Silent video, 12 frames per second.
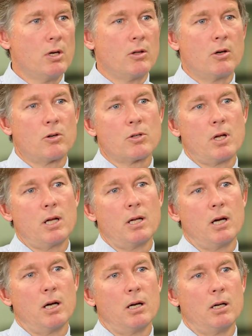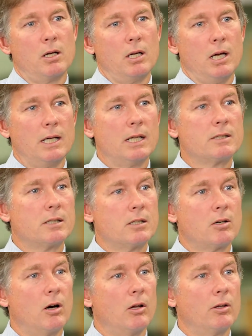There's a uh, an entity
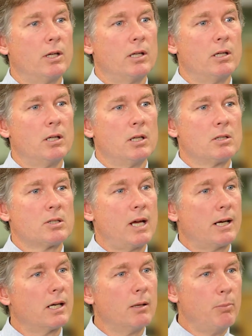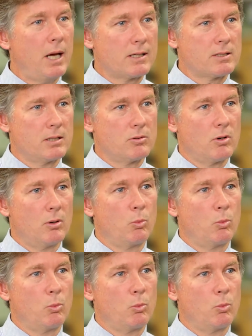called the second impact syndrome,